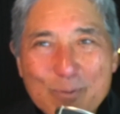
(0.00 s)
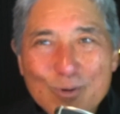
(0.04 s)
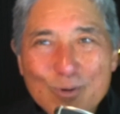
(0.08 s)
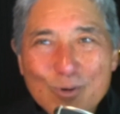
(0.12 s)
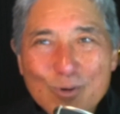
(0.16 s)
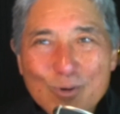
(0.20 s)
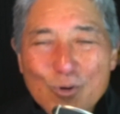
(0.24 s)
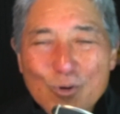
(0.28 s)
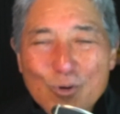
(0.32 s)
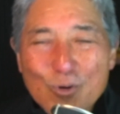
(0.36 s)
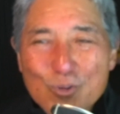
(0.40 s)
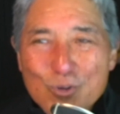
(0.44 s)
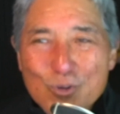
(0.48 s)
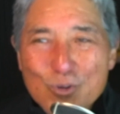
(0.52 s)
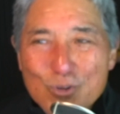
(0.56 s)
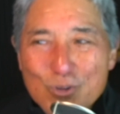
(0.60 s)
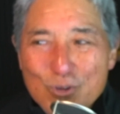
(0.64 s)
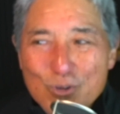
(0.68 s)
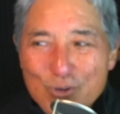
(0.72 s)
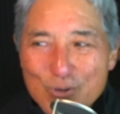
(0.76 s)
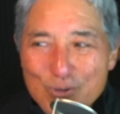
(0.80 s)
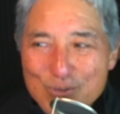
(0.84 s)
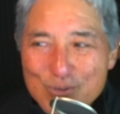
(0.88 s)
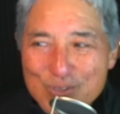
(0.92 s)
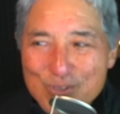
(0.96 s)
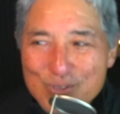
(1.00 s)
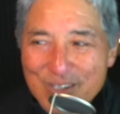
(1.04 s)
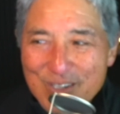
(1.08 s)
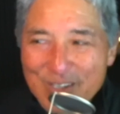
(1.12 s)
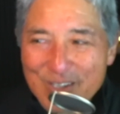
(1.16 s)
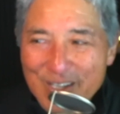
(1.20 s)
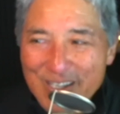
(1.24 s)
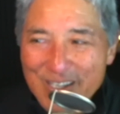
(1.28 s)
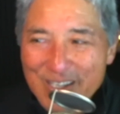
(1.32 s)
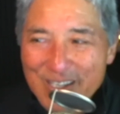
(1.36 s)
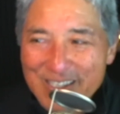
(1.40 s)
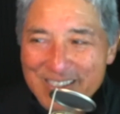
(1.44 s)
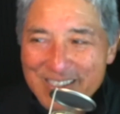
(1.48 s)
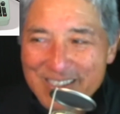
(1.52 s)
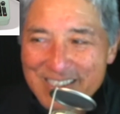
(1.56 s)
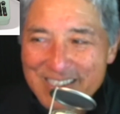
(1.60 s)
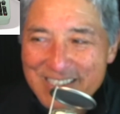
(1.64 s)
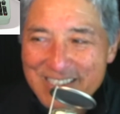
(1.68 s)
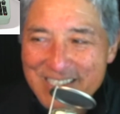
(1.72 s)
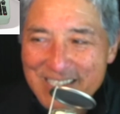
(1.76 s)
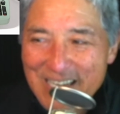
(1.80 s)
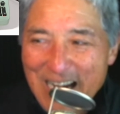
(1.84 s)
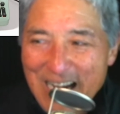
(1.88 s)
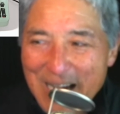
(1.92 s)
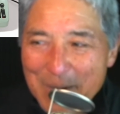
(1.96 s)
or you use the
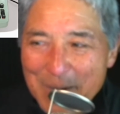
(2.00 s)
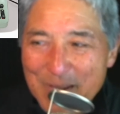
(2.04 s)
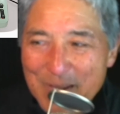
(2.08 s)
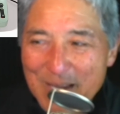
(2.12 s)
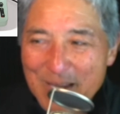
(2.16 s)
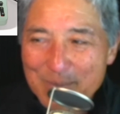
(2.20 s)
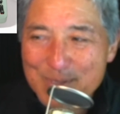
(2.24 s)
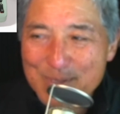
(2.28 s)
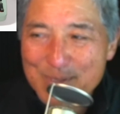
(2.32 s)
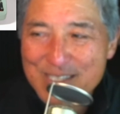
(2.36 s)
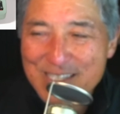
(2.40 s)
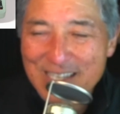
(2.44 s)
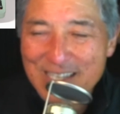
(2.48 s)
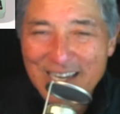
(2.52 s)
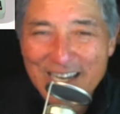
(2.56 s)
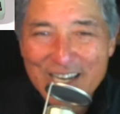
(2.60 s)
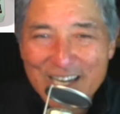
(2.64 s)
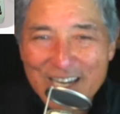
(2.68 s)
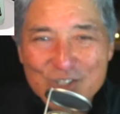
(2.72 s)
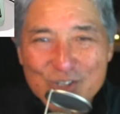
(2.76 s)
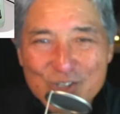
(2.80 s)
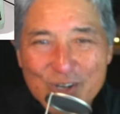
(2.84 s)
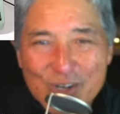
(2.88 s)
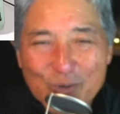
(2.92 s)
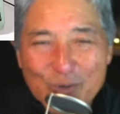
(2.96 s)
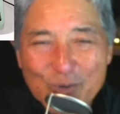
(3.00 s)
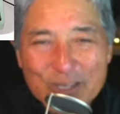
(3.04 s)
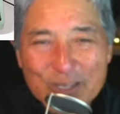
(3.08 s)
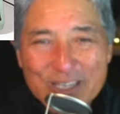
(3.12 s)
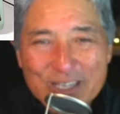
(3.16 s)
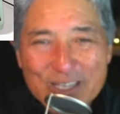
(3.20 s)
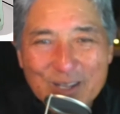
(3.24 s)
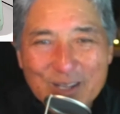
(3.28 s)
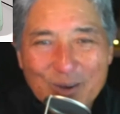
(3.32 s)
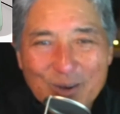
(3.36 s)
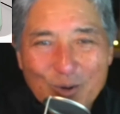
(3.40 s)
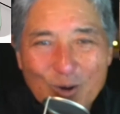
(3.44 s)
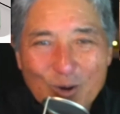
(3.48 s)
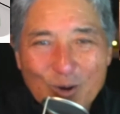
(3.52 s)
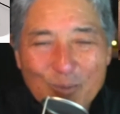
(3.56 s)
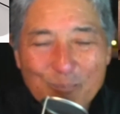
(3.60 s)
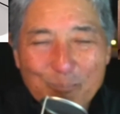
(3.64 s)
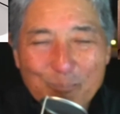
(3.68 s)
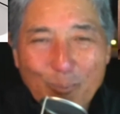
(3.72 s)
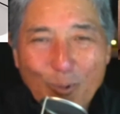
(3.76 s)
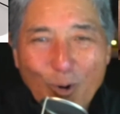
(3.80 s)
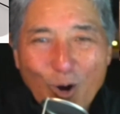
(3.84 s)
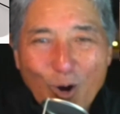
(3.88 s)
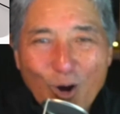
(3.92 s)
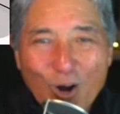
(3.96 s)
IBM Selectric with the
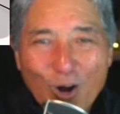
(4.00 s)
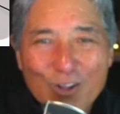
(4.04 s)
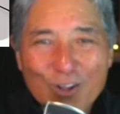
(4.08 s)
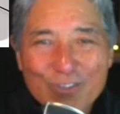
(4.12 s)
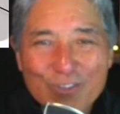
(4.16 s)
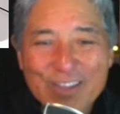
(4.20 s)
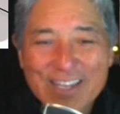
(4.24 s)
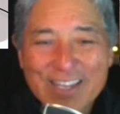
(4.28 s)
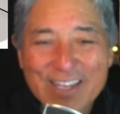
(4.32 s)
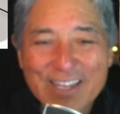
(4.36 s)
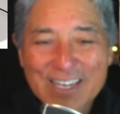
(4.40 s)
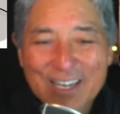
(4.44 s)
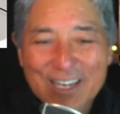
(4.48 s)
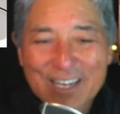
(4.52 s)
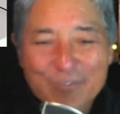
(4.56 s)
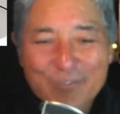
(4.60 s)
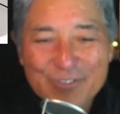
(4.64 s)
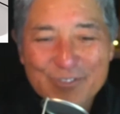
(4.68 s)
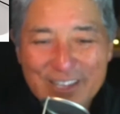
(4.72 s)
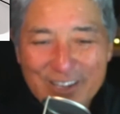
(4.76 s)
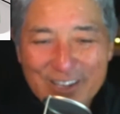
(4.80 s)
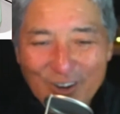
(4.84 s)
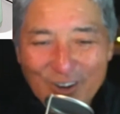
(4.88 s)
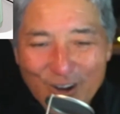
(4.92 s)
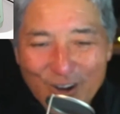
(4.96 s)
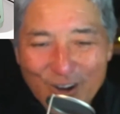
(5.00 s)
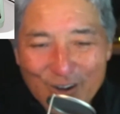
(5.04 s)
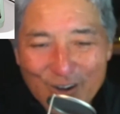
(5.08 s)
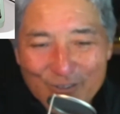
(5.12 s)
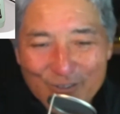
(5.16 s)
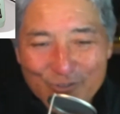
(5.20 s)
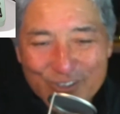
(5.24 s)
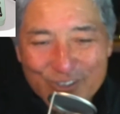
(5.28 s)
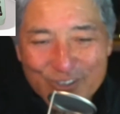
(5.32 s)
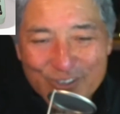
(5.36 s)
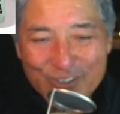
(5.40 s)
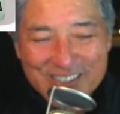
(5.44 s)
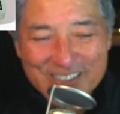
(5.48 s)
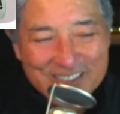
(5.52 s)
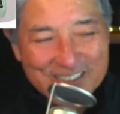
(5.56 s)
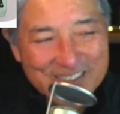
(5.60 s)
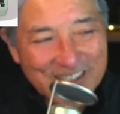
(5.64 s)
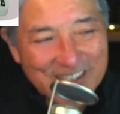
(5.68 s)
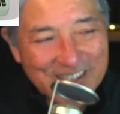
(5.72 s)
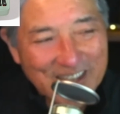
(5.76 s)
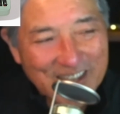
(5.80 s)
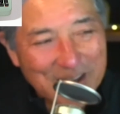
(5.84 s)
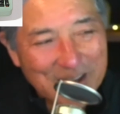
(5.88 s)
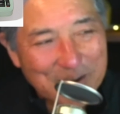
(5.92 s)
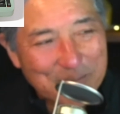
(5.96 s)
ball that lifted off with the
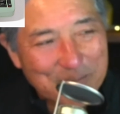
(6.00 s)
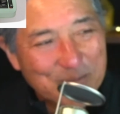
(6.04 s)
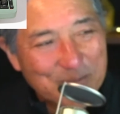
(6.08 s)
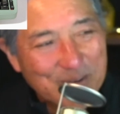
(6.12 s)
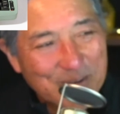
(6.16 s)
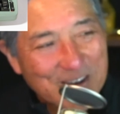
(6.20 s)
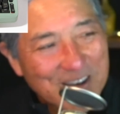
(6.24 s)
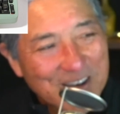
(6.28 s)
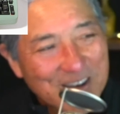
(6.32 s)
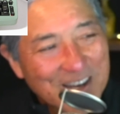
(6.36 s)
tape.